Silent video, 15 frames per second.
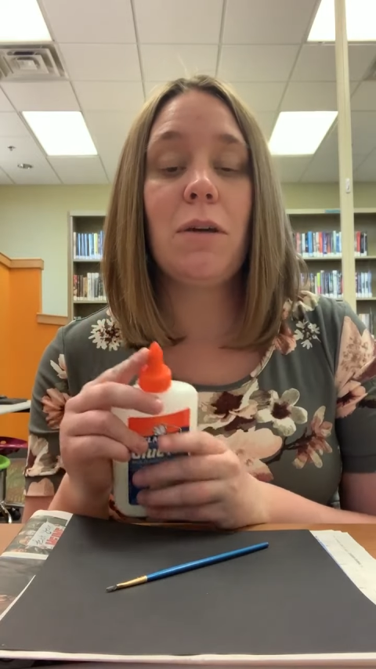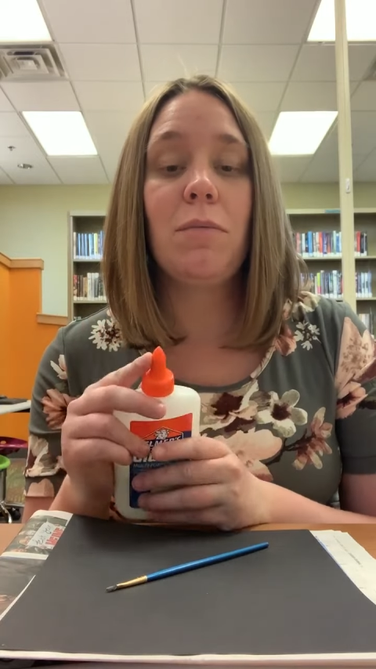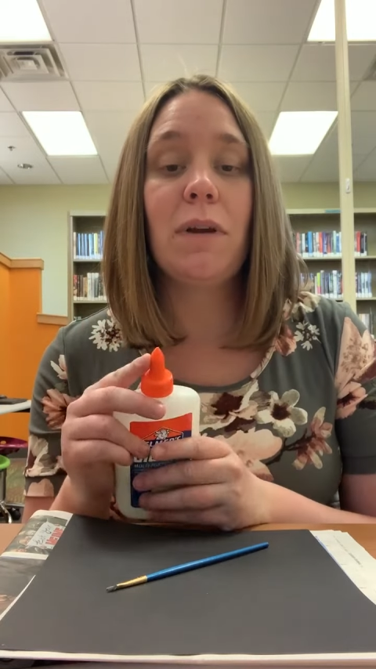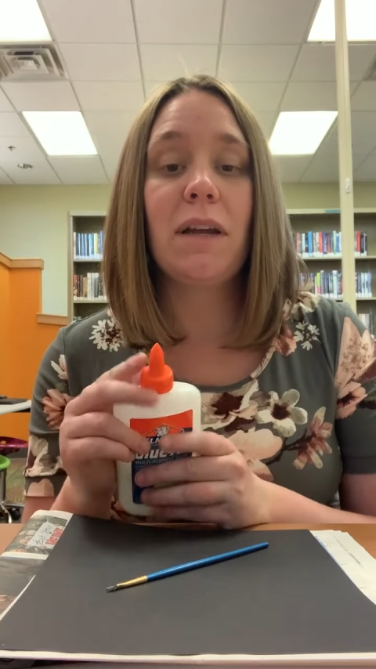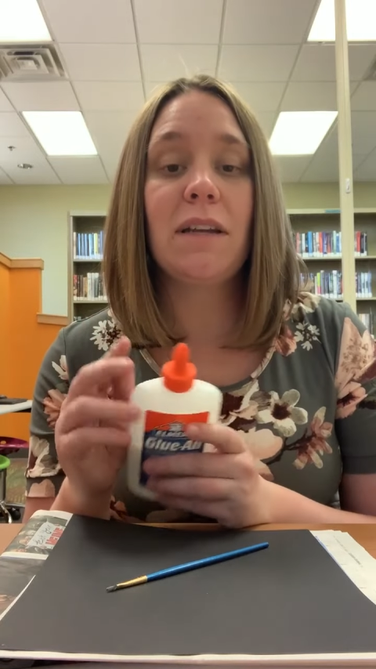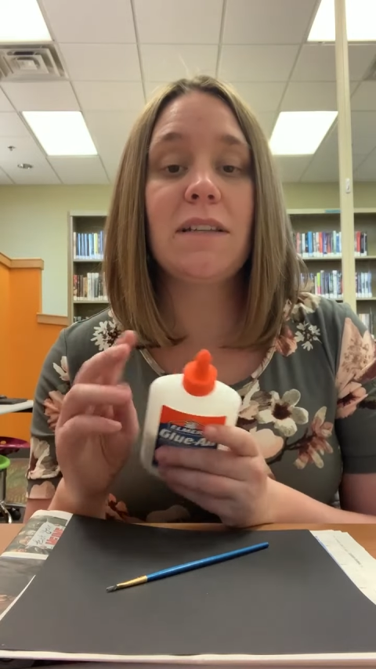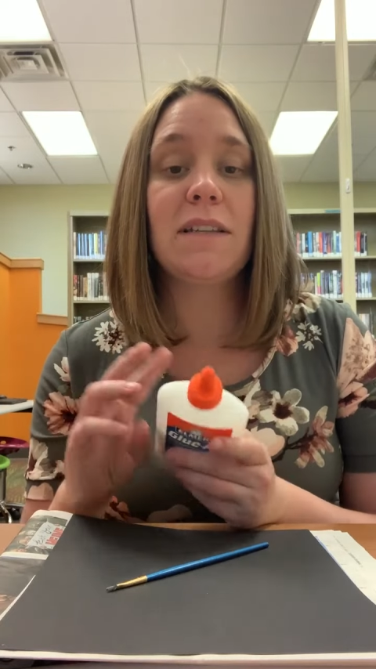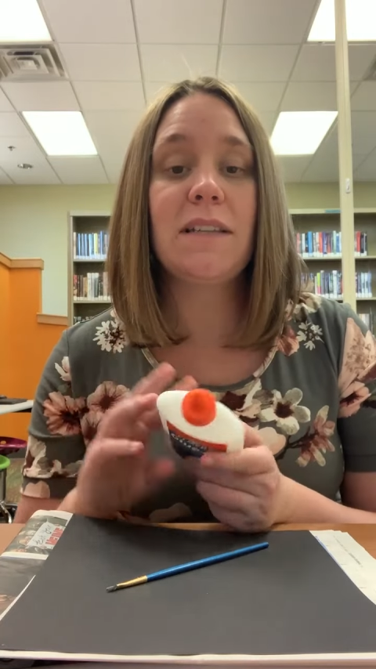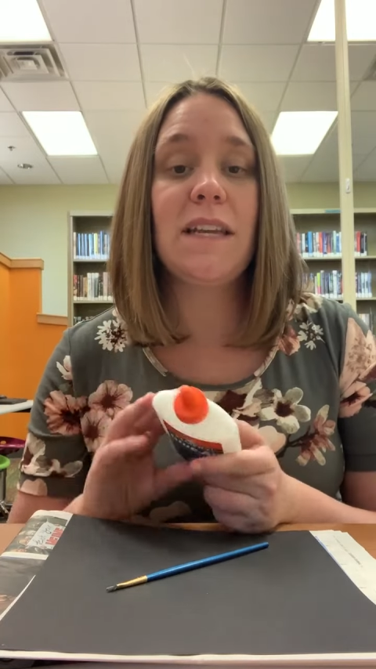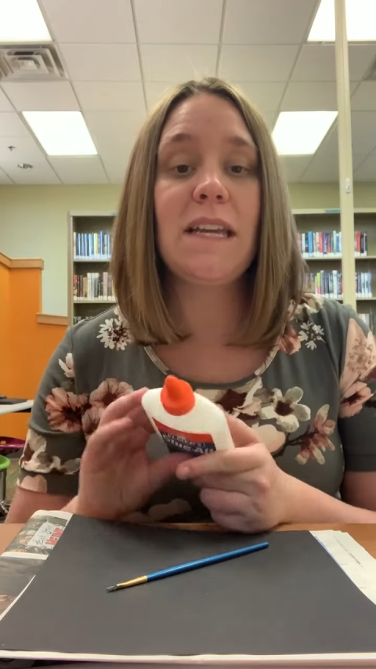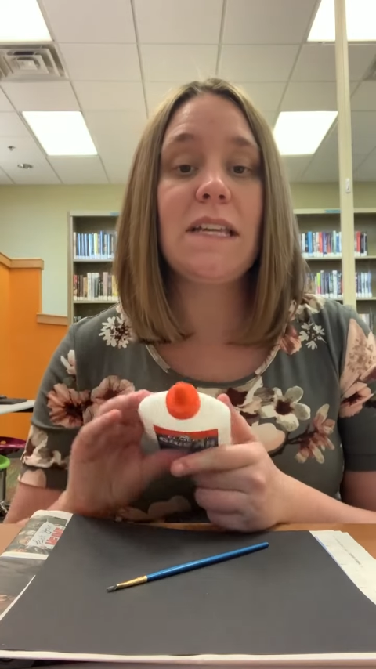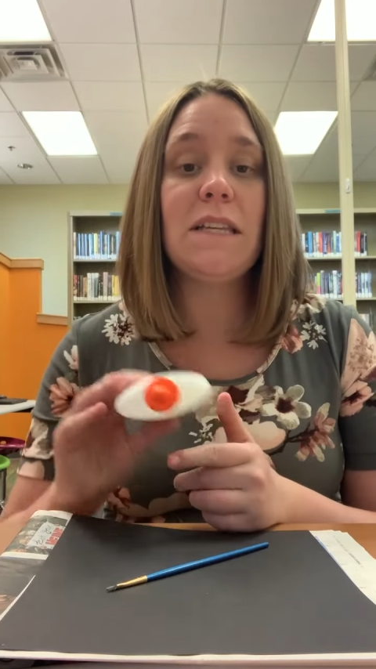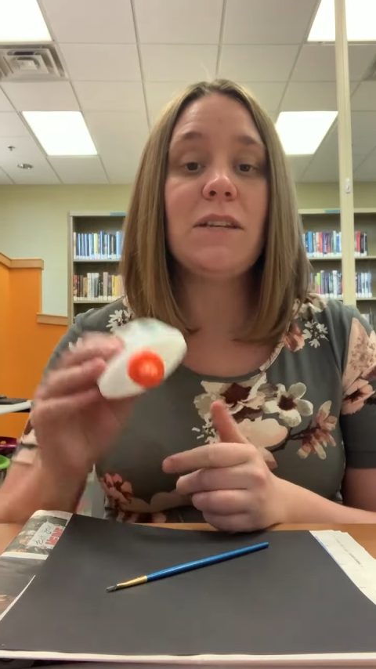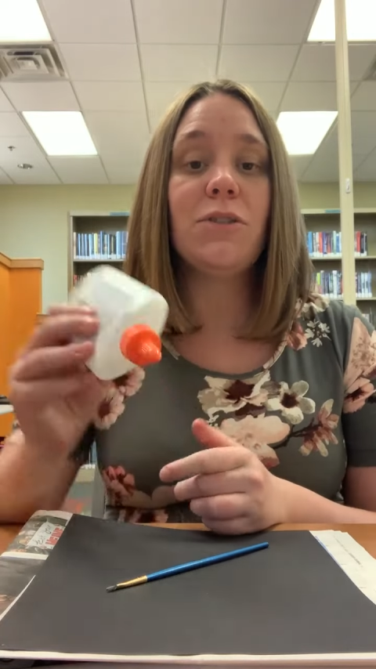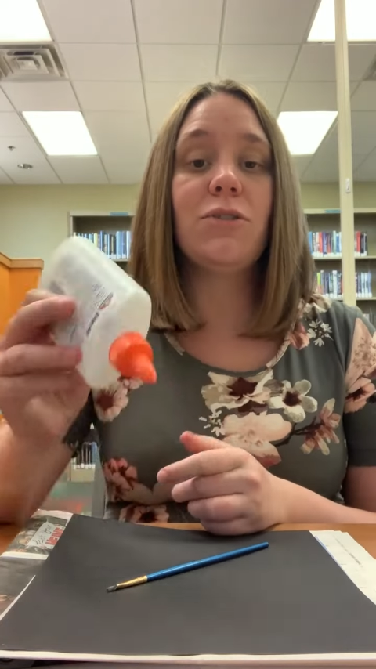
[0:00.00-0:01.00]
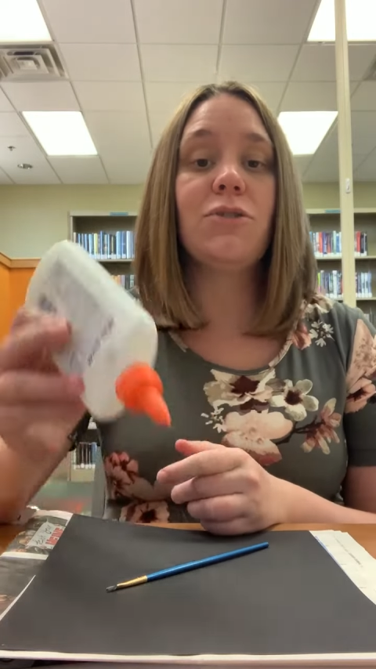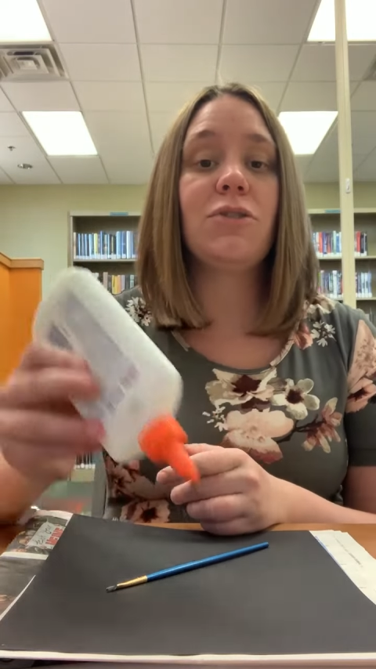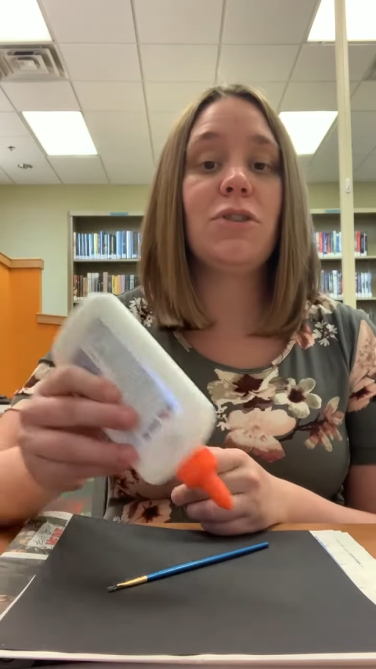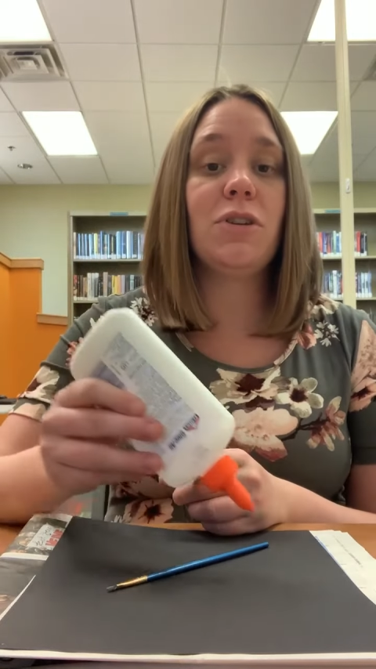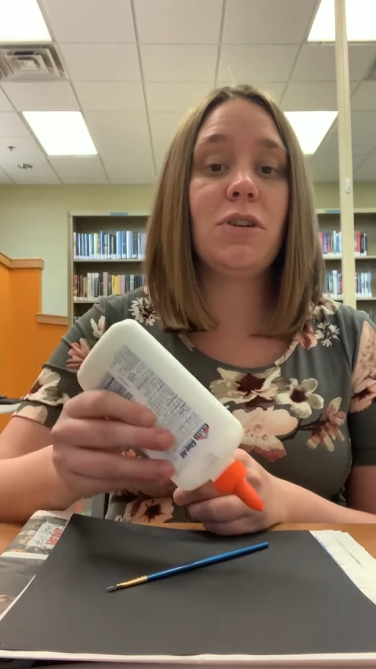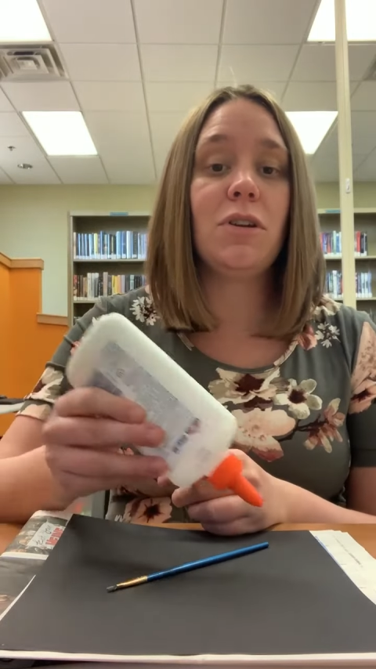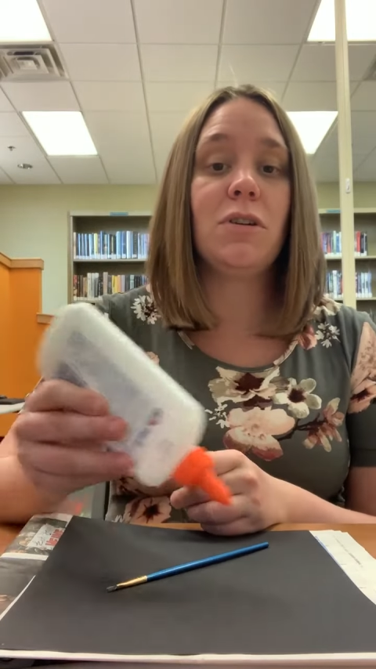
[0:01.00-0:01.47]
because it's easier
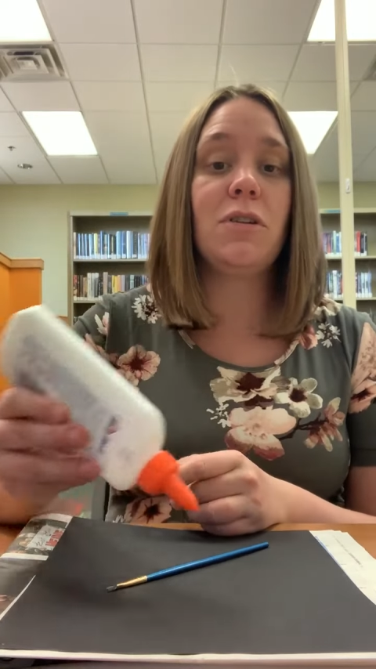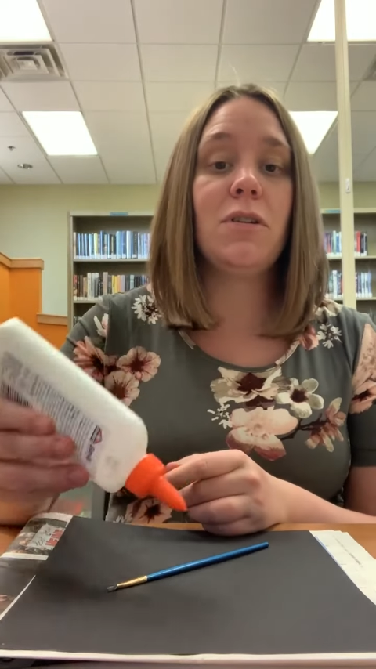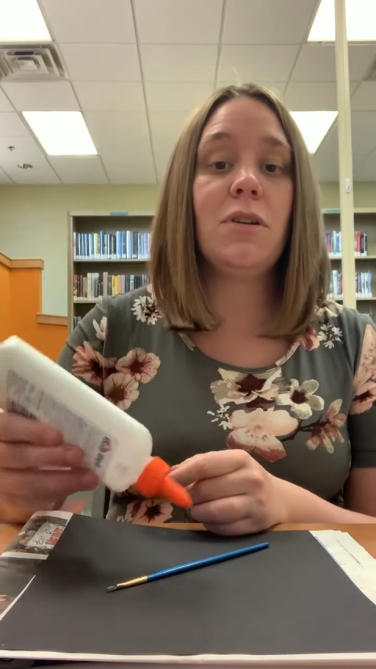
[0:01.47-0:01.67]
to